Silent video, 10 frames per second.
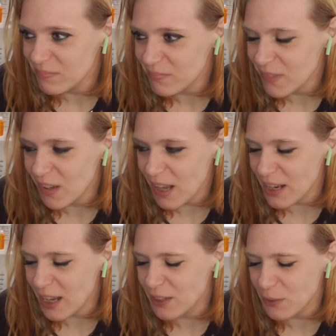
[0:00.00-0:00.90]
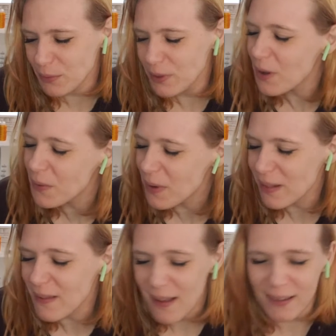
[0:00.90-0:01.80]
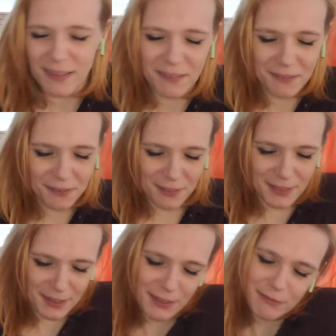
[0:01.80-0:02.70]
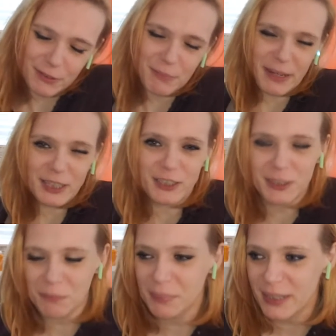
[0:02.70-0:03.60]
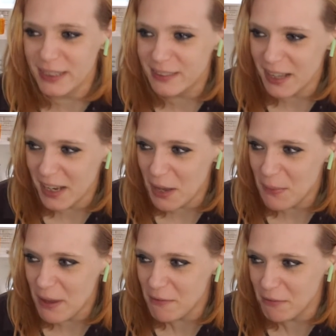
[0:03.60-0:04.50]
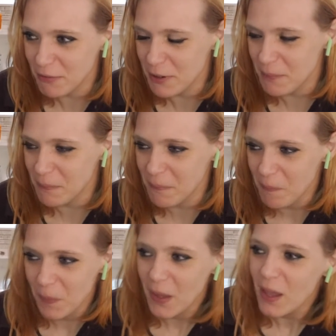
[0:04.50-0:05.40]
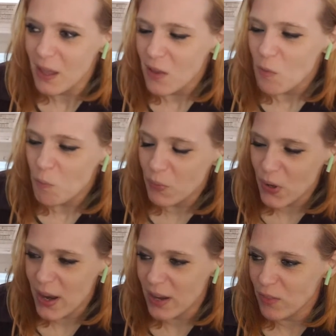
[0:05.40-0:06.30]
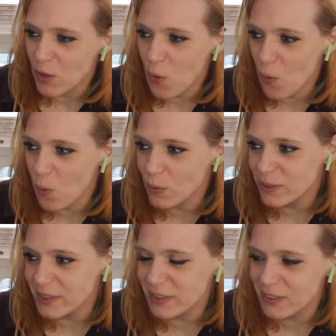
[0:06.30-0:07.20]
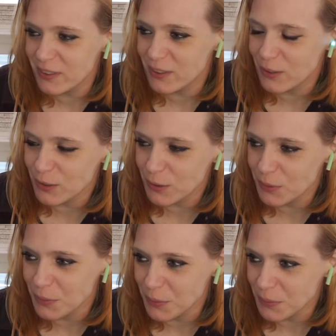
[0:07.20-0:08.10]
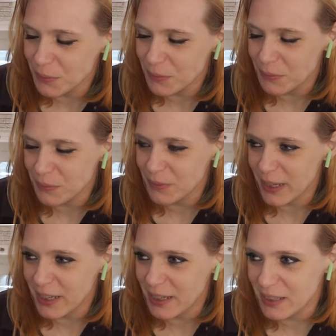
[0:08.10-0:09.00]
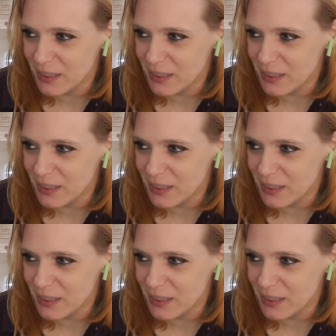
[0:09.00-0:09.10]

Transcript: And I don't know a lot of their information, but it's like I went from being the oldest to like